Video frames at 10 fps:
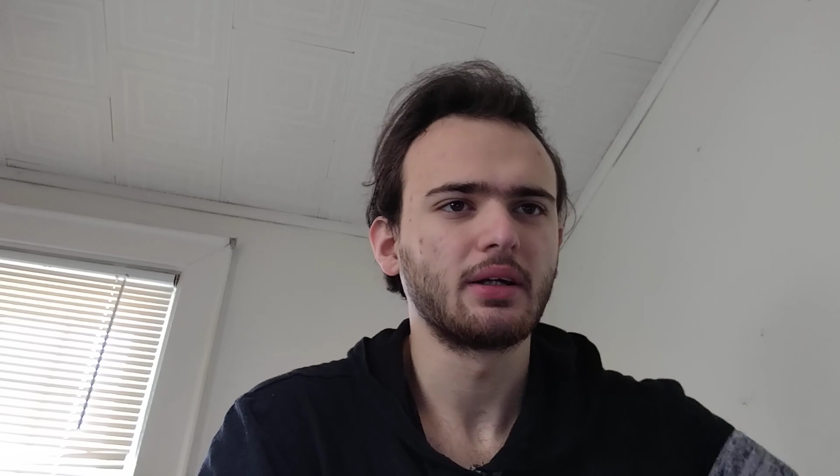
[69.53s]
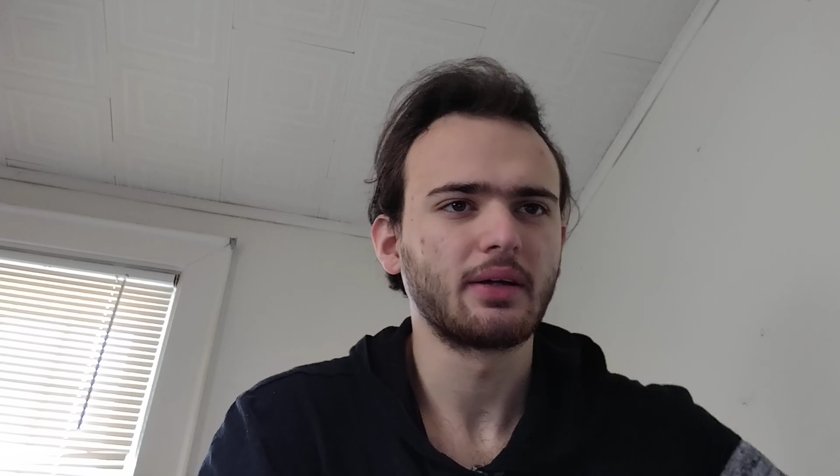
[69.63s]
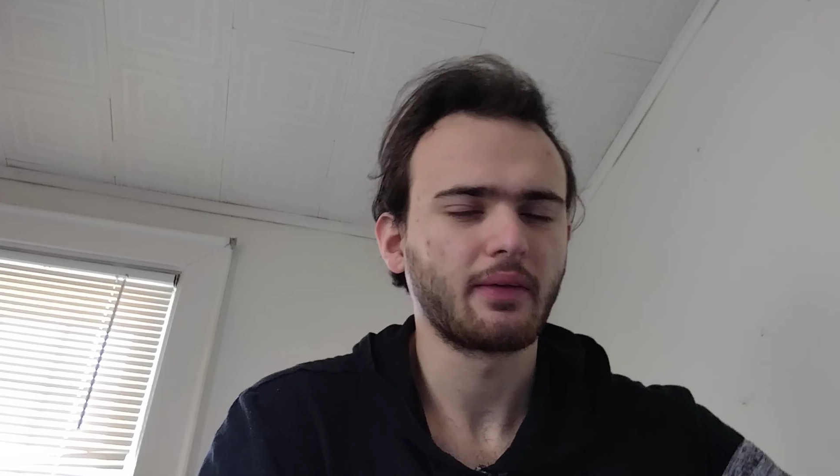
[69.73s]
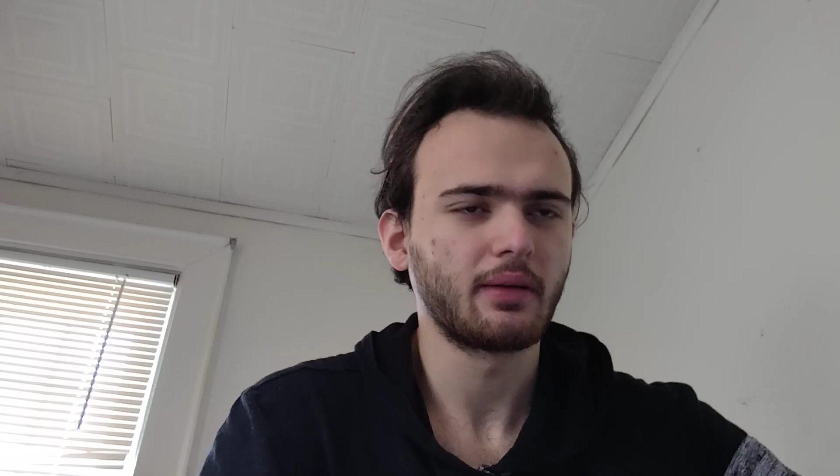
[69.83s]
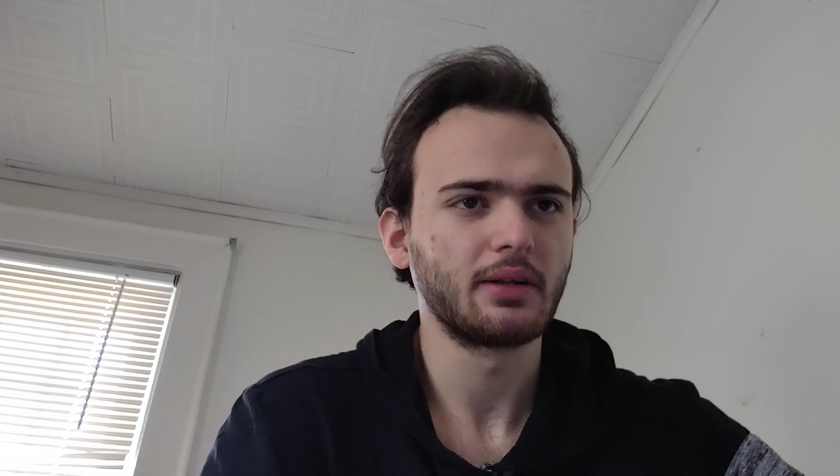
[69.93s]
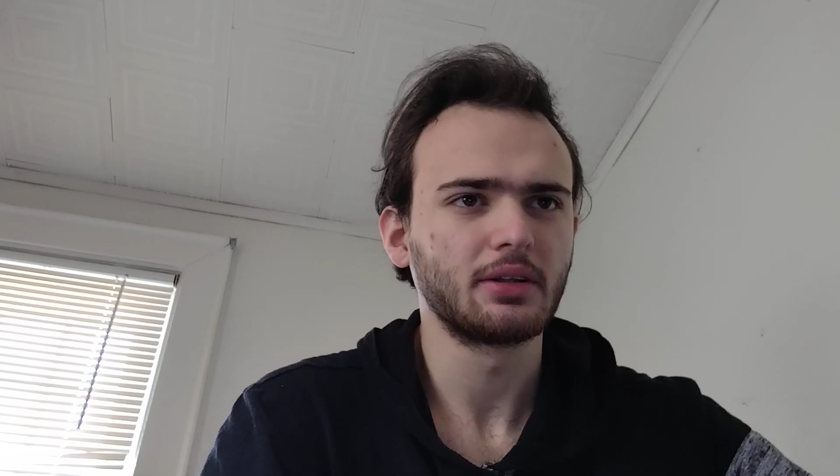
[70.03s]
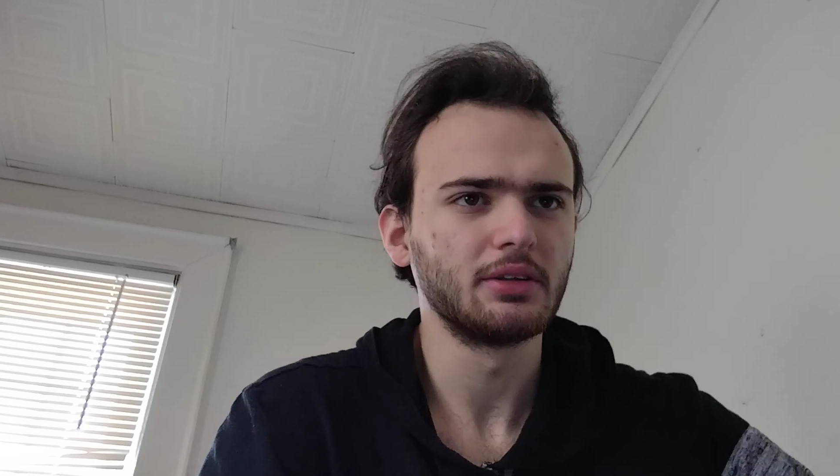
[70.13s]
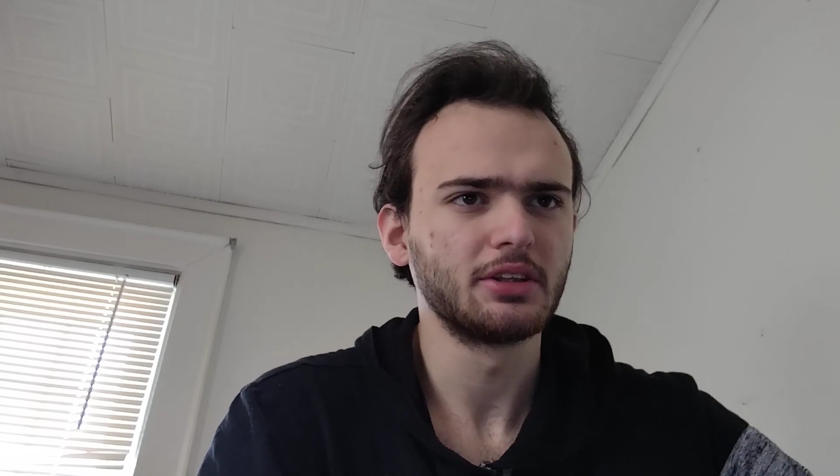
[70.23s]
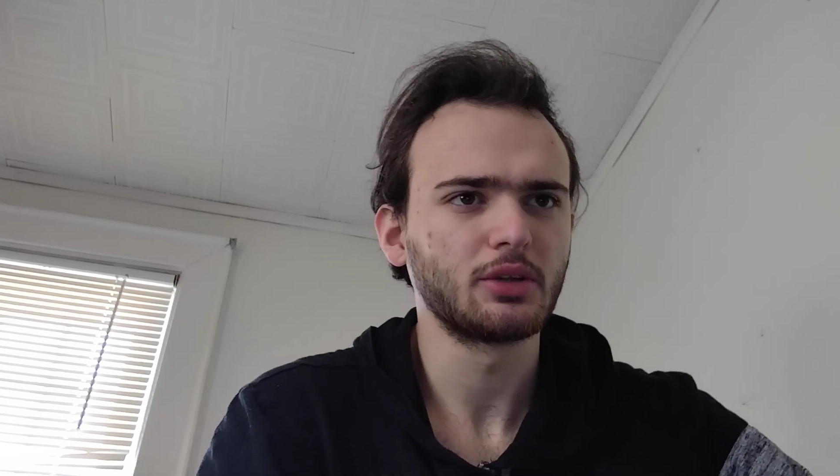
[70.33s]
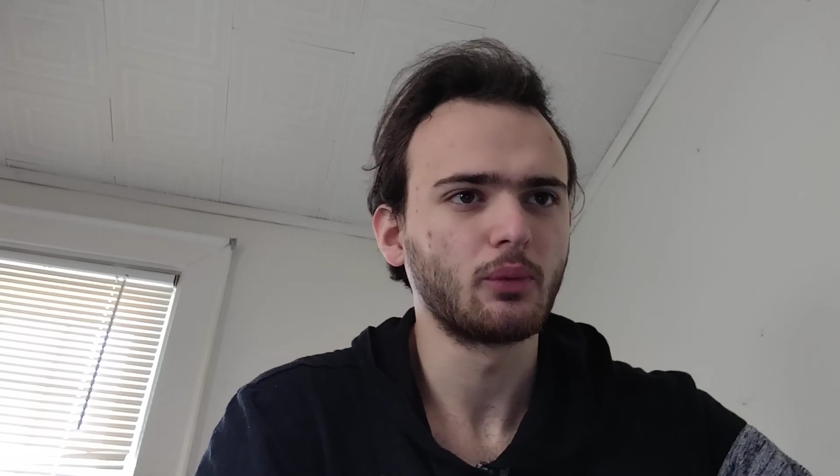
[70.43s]
and athletic
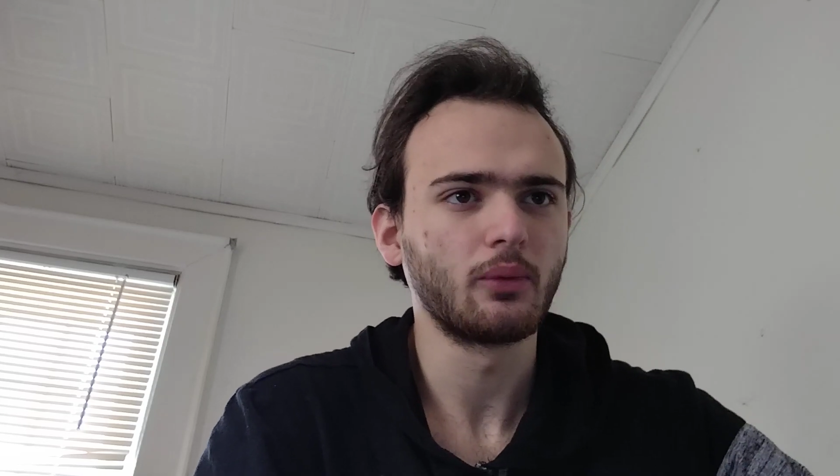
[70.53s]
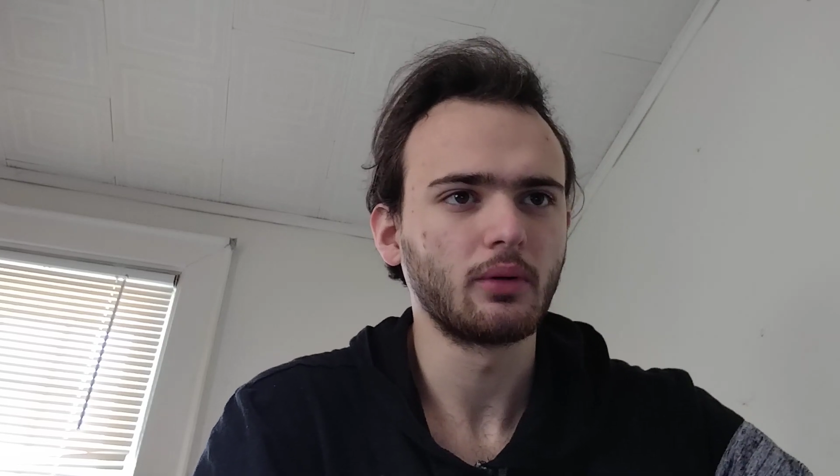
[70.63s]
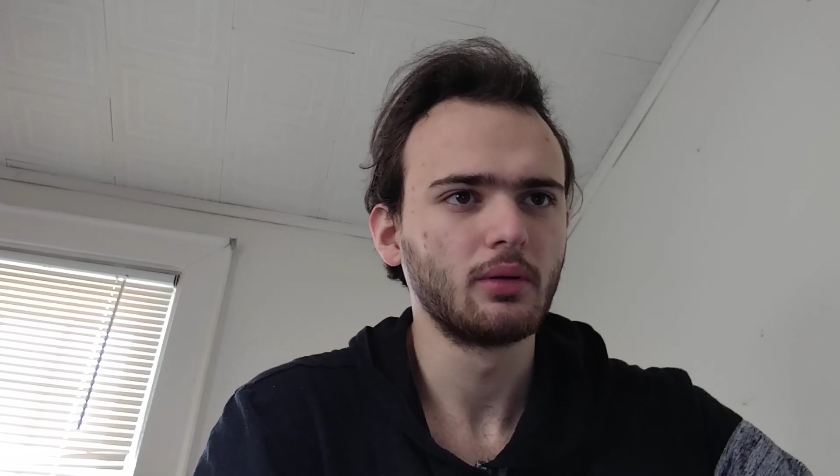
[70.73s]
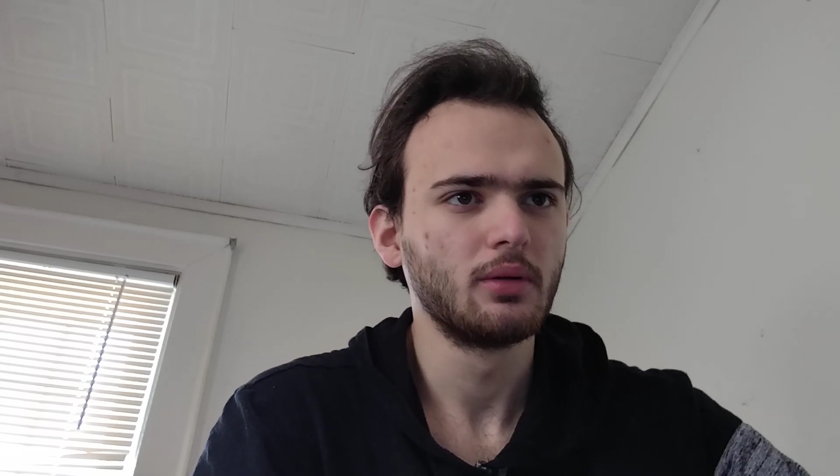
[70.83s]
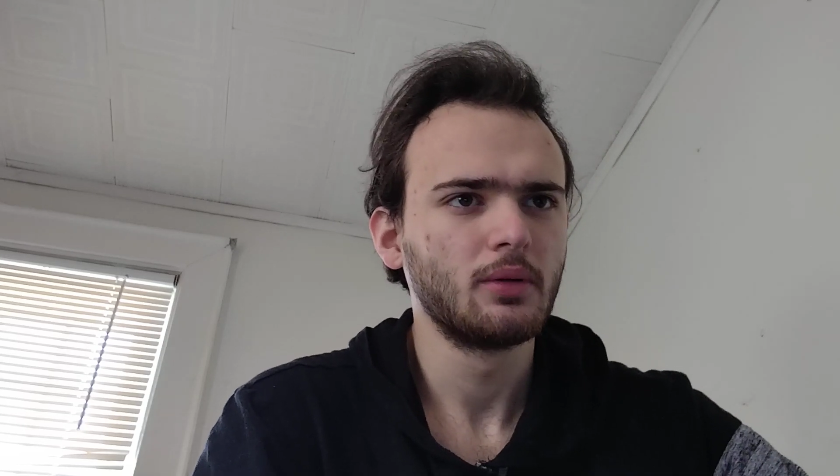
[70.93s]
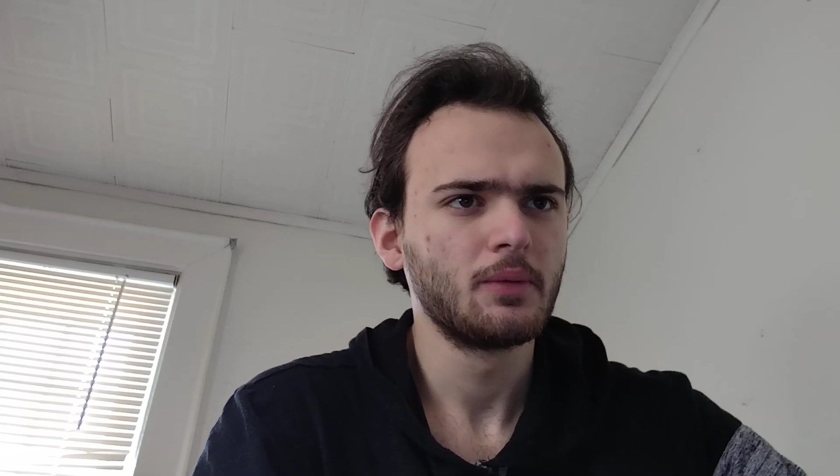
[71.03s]
is cool,